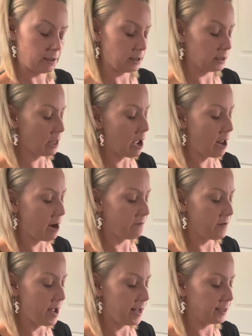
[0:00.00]
There's a lot of
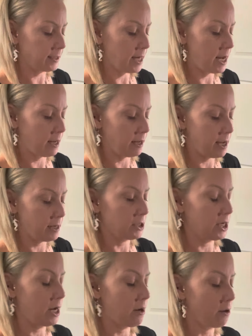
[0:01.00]
uh, psychic
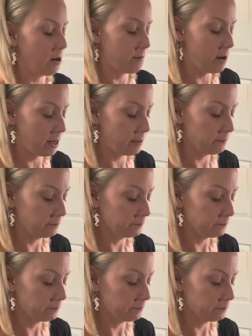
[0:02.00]
energy out already.